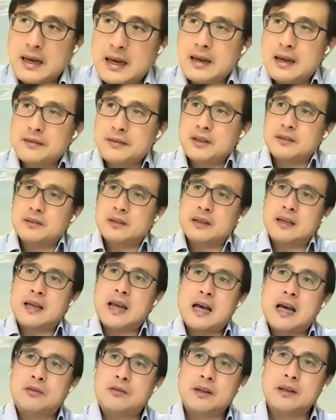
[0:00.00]
Absolutely.
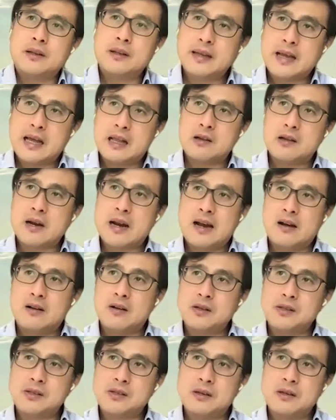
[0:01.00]
I think the calorie
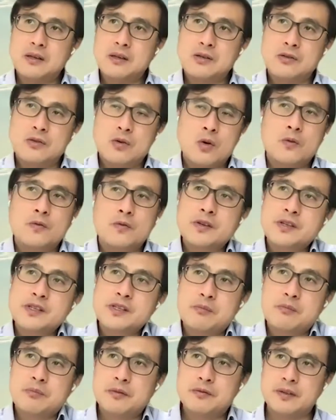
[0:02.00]
in, calorie out is
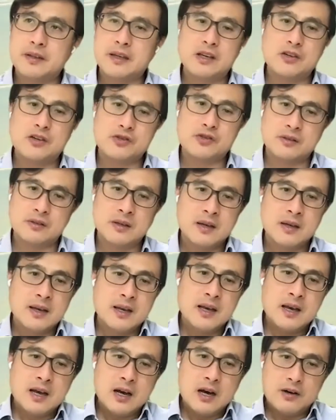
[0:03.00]
an
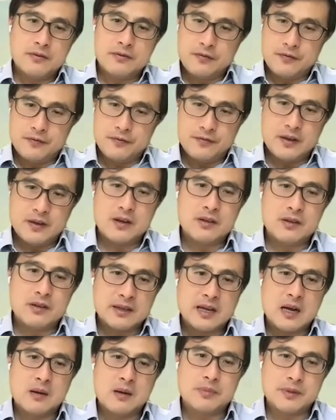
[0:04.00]
oversimplification
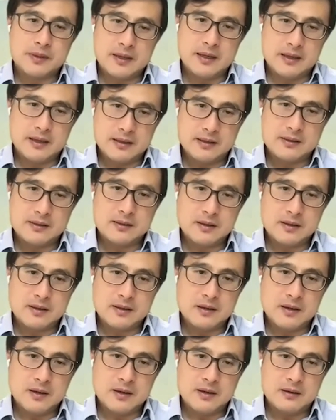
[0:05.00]
of a very
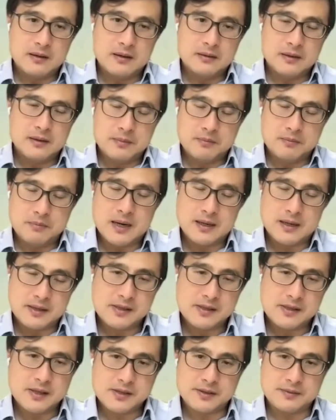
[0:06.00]
complicated
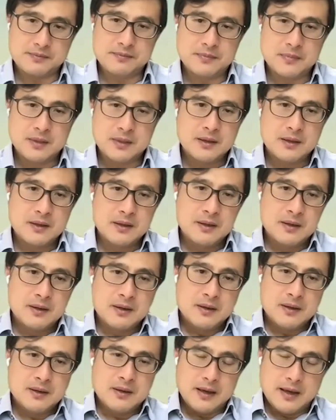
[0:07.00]
body system.
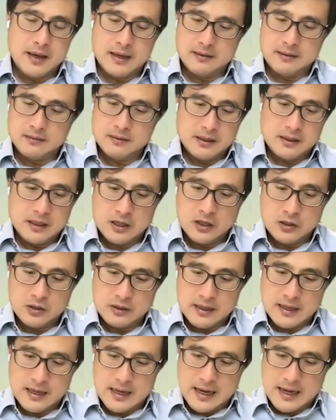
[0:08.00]
And, you
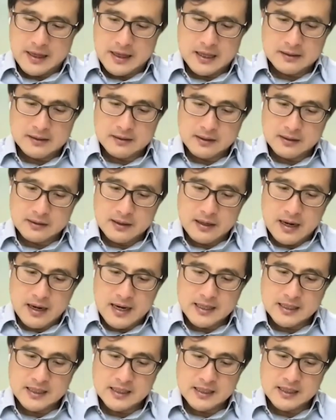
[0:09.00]
know, I think
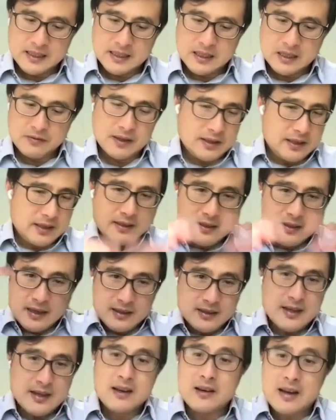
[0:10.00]
the idea of a
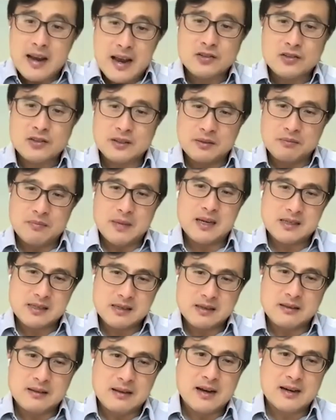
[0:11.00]
yin and yang actually
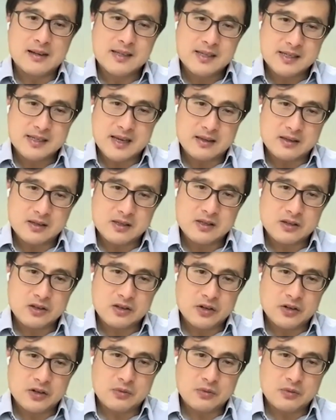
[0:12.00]
makes a lot of sense.